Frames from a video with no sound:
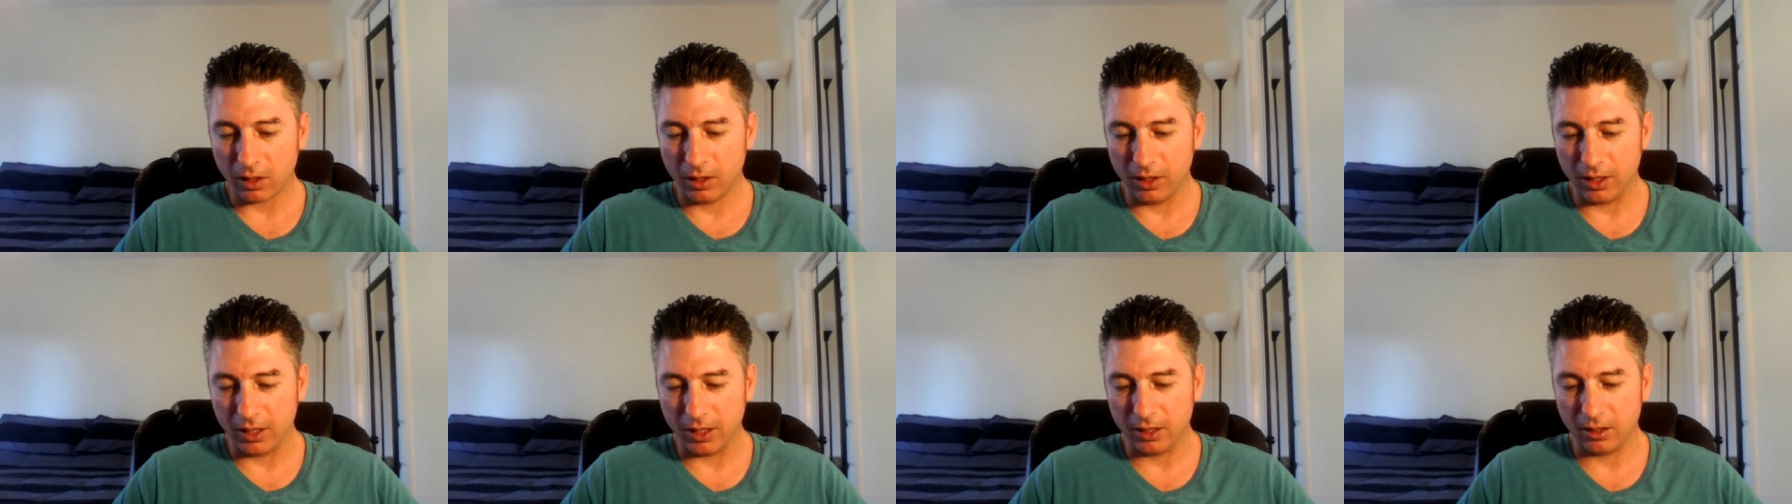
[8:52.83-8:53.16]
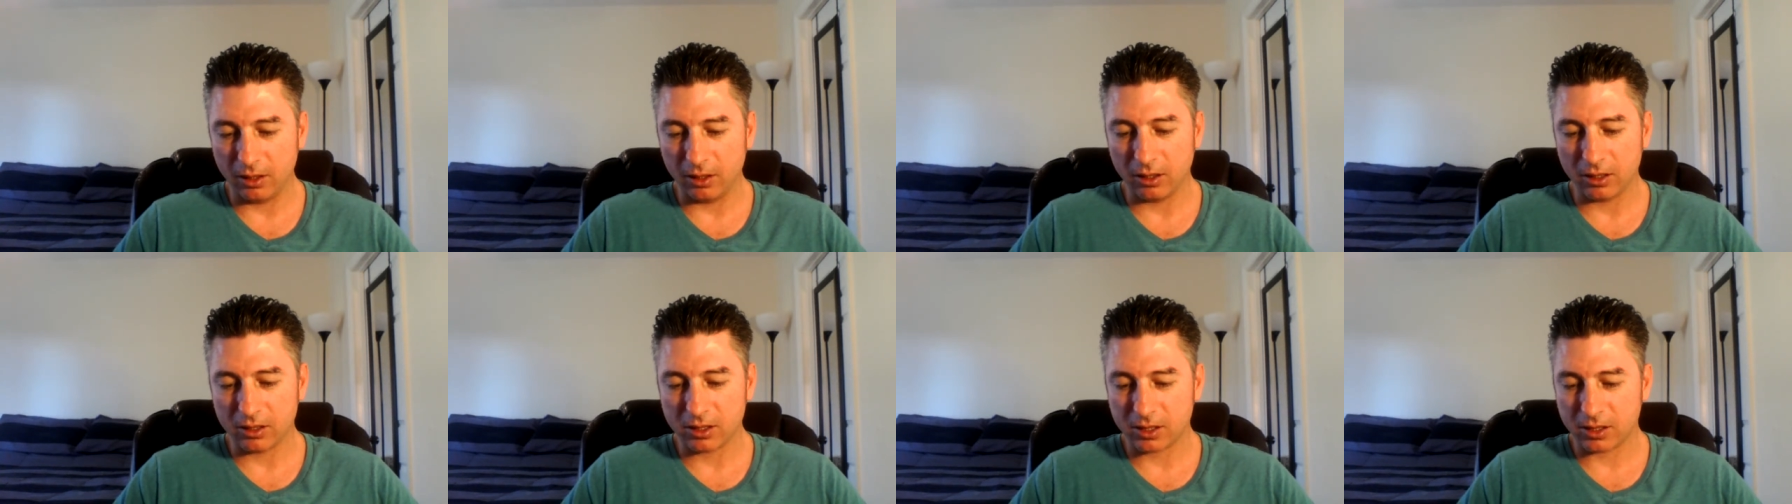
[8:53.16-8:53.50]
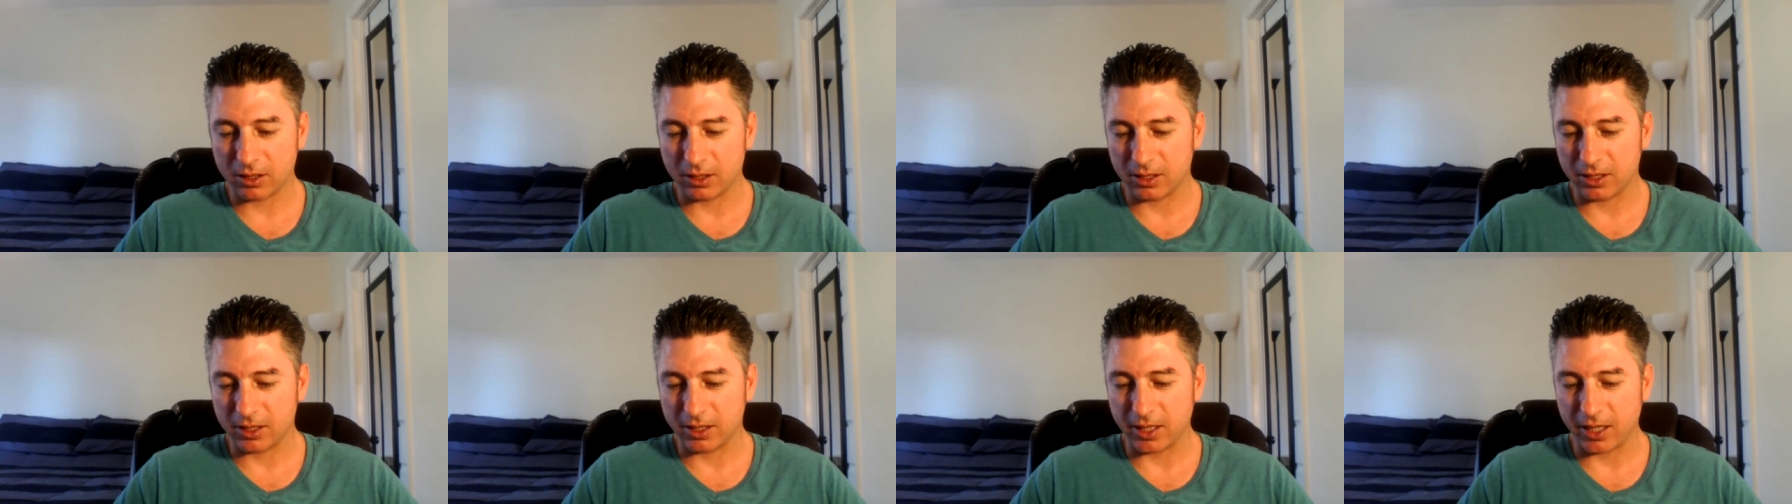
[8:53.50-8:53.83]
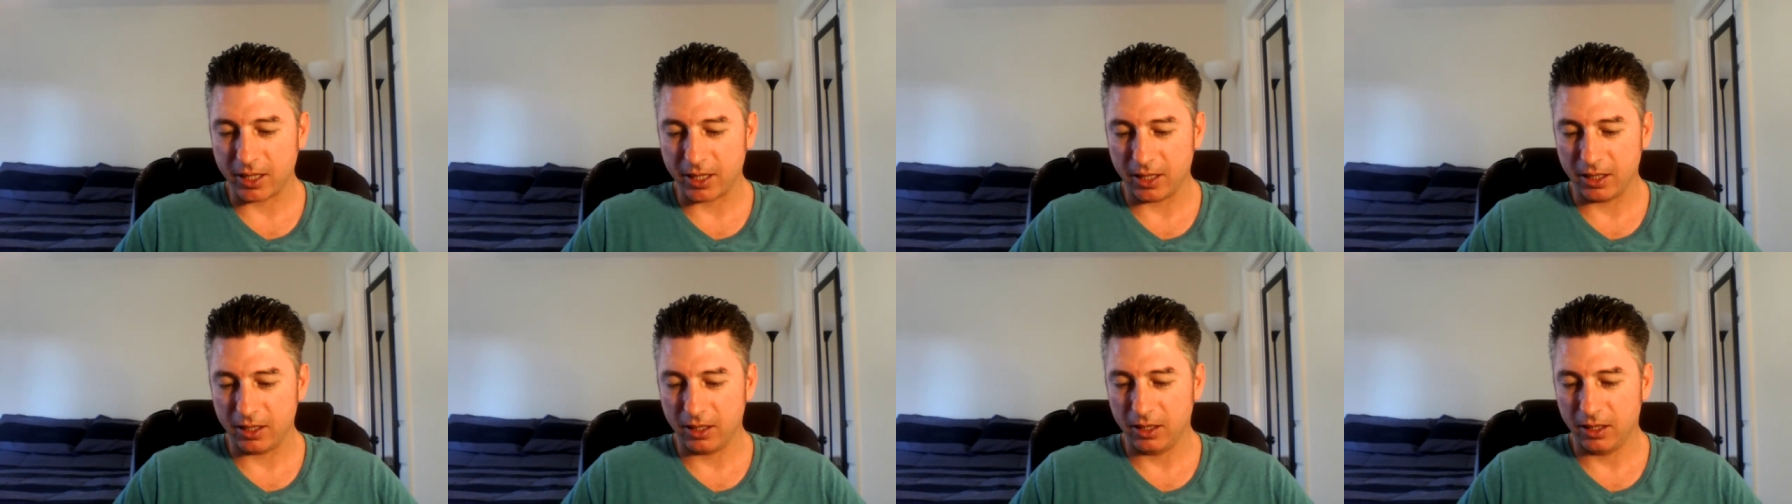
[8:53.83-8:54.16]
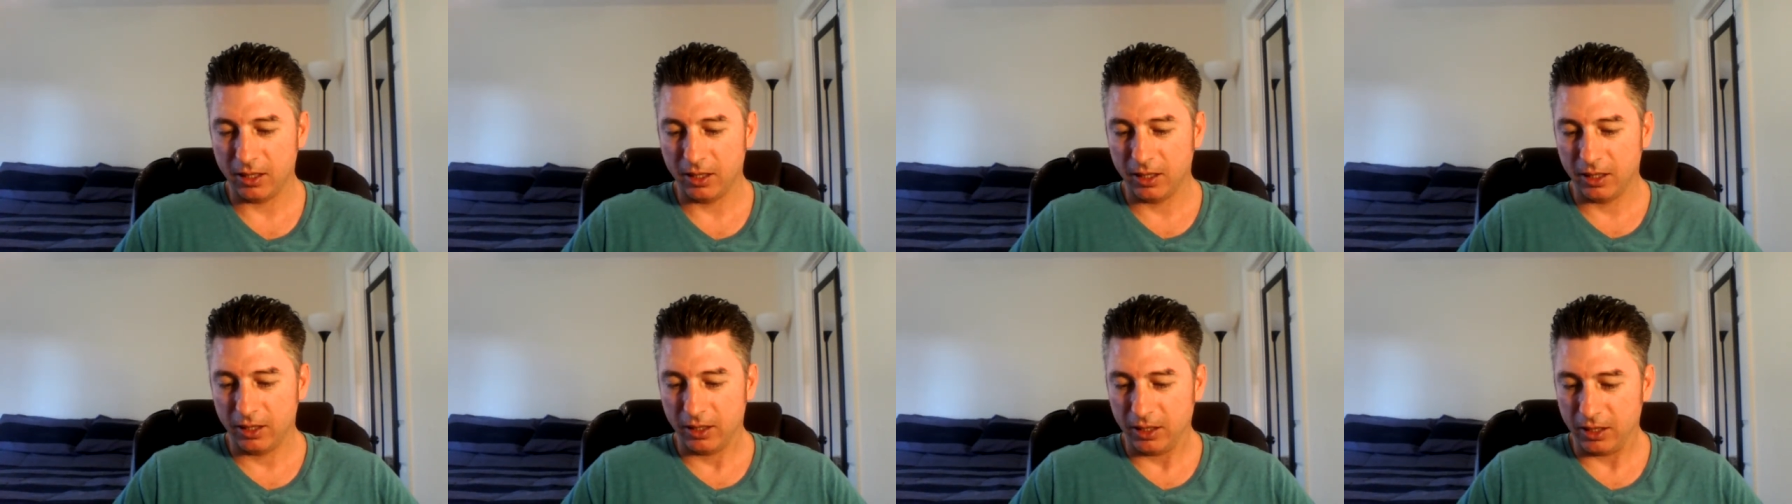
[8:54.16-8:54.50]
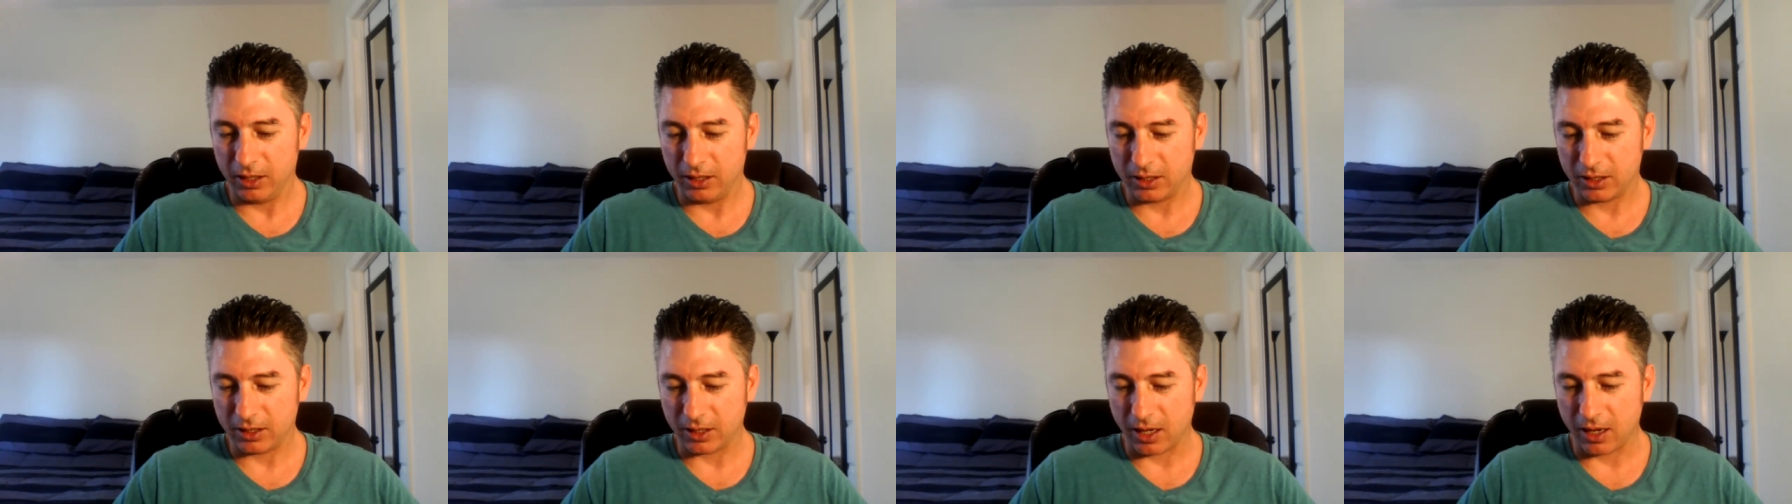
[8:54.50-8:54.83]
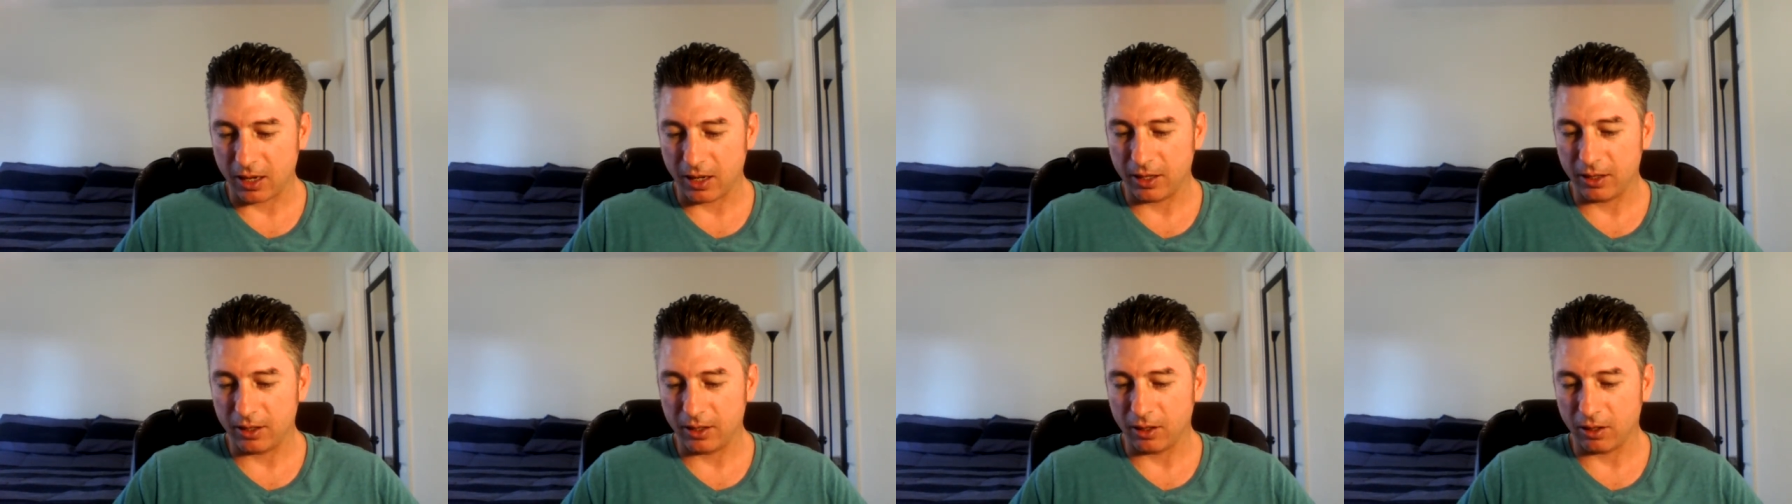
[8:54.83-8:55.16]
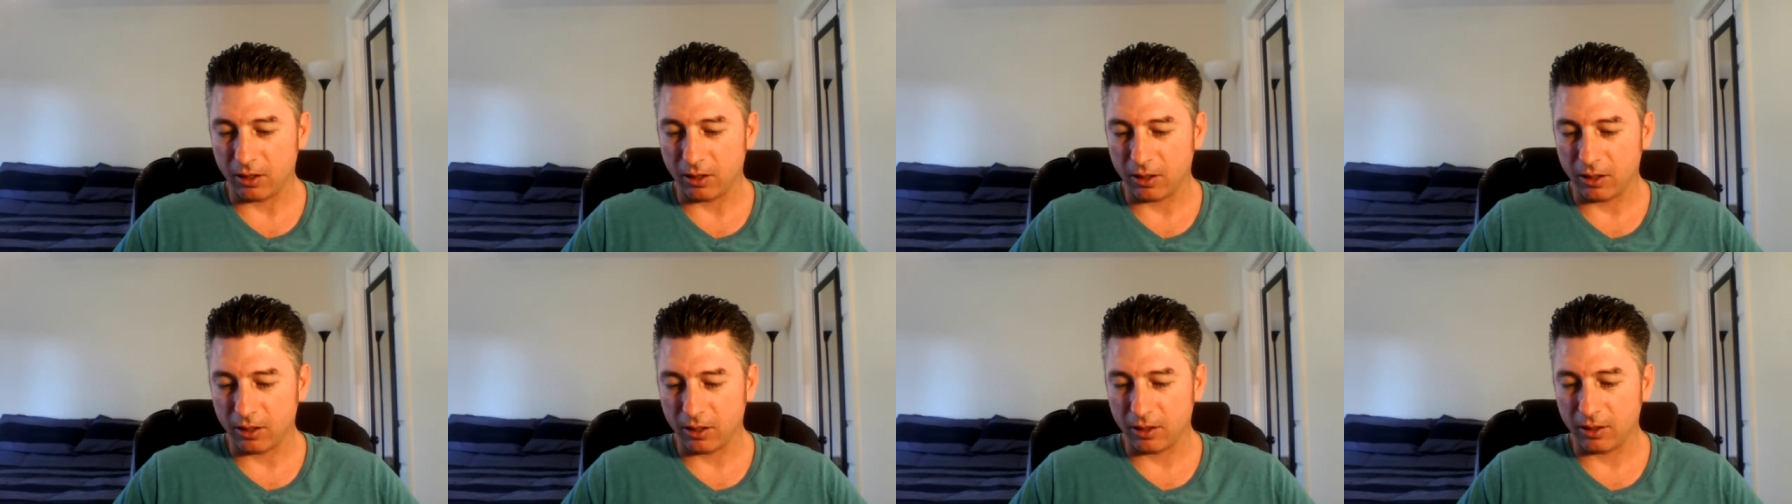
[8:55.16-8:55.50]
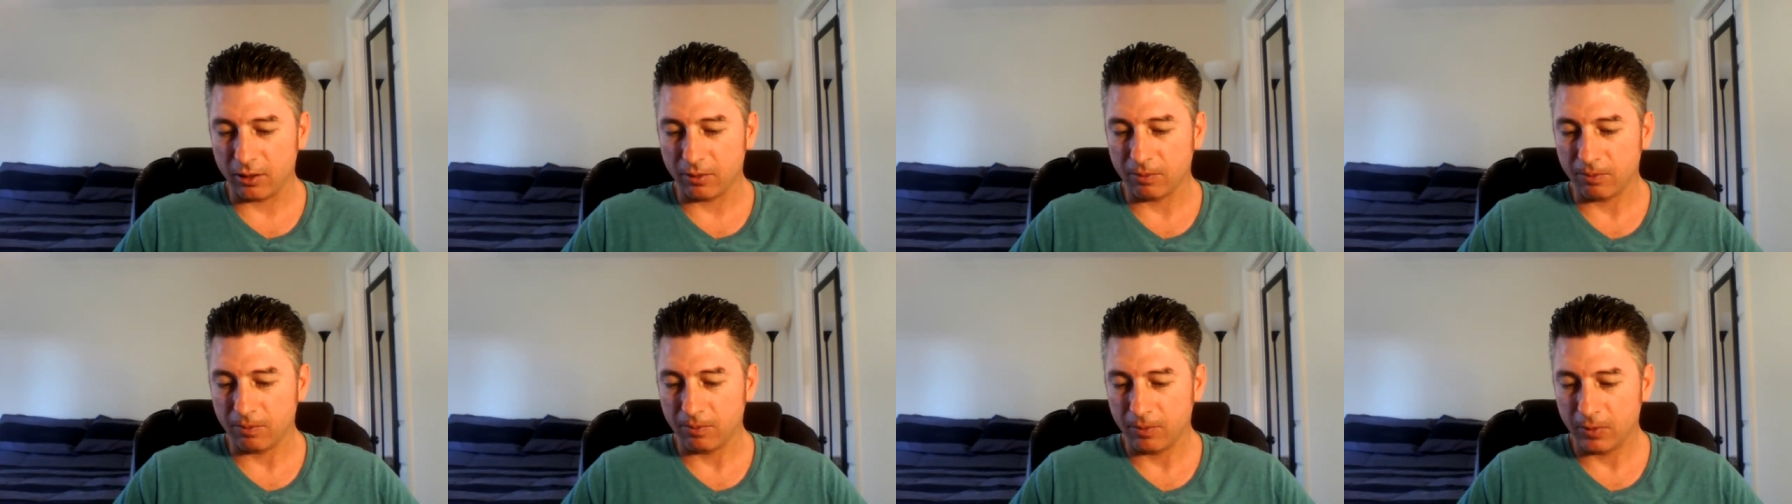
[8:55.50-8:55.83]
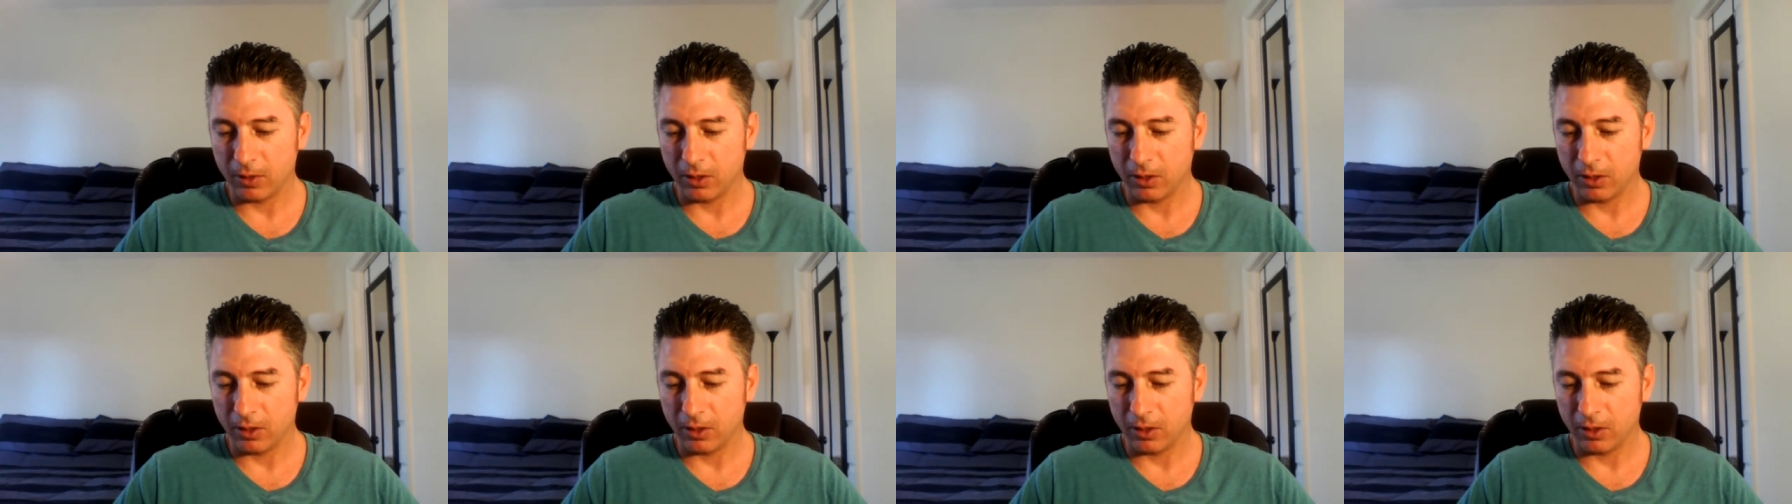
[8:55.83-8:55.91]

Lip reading: Needless to say, he signed on